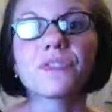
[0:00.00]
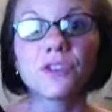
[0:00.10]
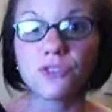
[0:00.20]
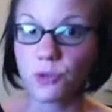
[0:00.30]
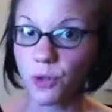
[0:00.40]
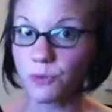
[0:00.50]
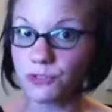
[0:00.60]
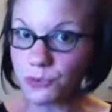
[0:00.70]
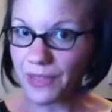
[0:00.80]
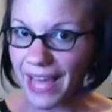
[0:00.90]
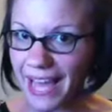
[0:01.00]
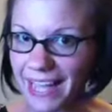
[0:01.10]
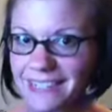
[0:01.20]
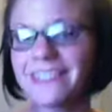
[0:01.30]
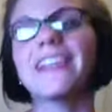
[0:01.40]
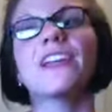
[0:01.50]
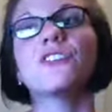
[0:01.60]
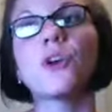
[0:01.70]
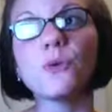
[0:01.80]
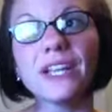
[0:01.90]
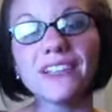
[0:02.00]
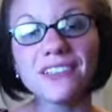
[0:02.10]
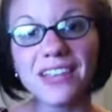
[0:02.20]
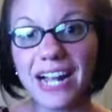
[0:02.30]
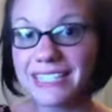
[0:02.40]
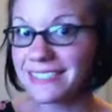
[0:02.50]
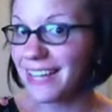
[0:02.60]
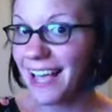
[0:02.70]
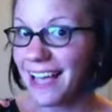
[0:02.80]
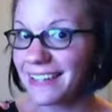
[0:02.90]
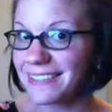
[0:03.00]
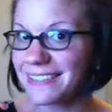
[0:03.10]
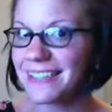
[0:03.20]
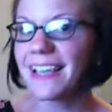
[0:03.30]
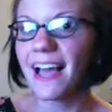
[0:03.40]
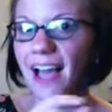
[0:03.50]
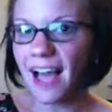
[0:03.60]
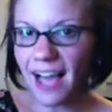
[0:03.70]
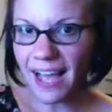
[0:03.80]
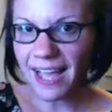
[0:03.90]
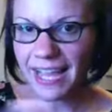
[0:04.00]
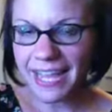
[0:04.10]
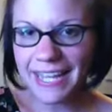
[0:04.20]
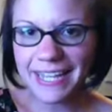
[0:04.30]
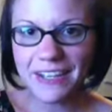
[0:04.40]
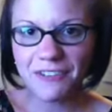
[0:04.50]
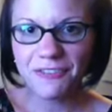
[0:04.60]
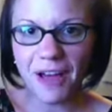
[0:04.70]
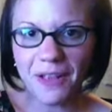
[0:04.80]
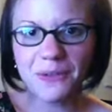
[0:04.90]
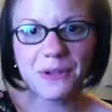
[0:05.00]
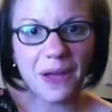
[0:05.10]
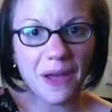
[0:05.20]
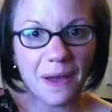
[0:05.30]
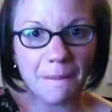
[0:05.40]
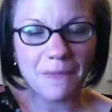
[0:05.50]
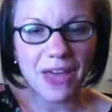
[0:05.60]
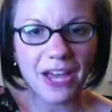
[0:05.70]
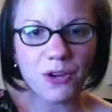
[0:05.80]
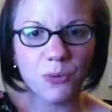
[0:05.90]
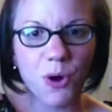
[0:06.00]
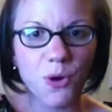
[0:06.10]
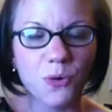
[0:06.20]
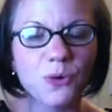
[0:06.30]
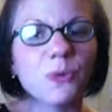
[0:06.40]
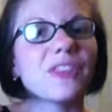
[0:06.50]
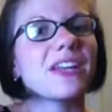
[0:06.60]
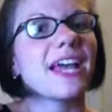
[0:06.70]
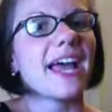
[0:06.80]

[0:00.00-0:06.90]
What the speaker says: So don't do that. Notice that I did not. I followed up that quote with an